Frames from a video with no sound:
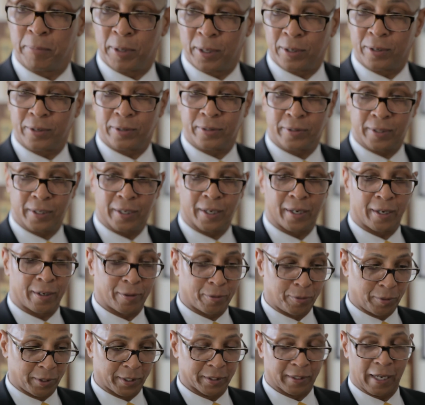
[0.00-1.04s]
P. Miller,
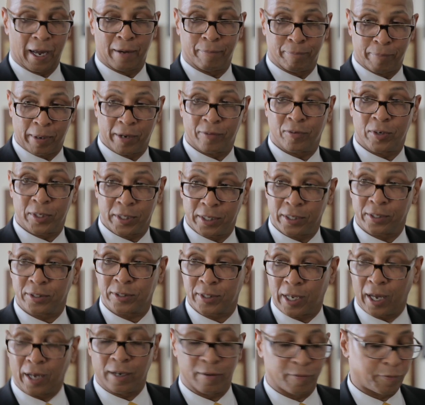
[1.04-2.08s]
who lives out in Beverly
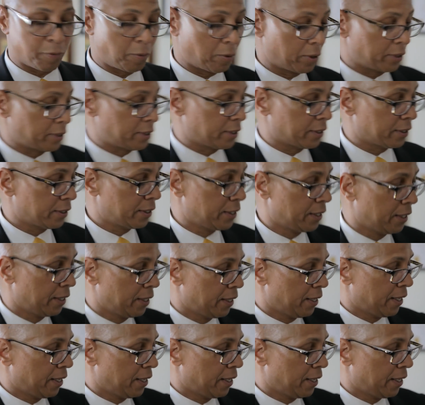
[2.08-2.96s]
Hills, California.